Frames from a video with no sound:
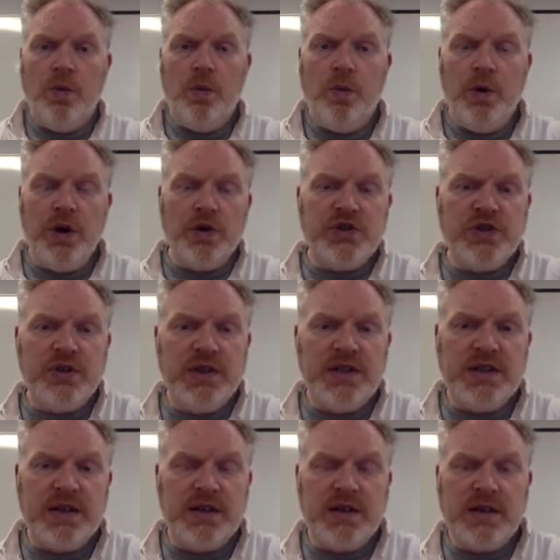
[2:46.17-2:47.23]
We also need
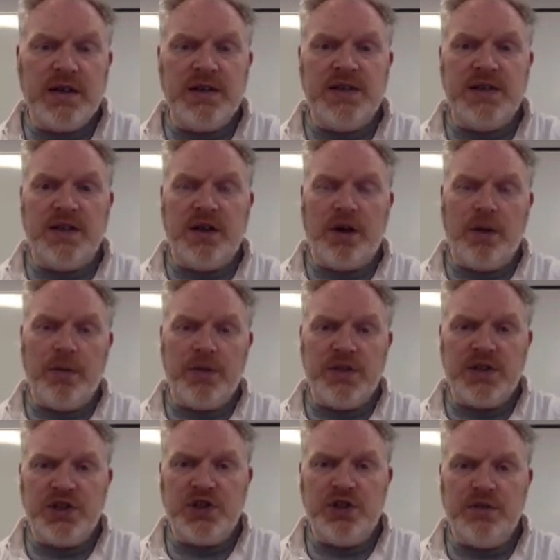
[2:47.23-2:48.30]
to consider
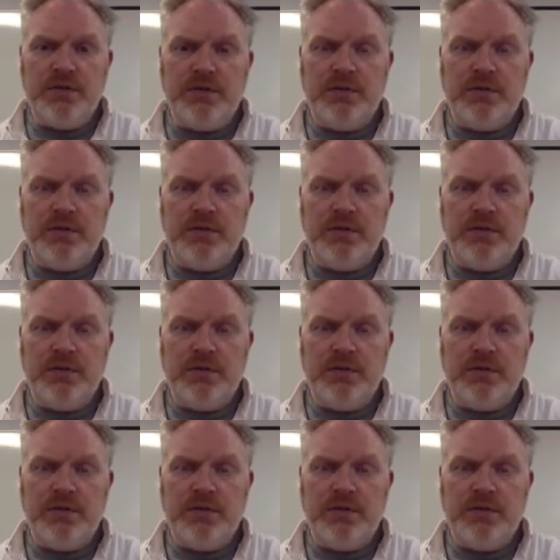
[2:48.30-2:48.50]
composition.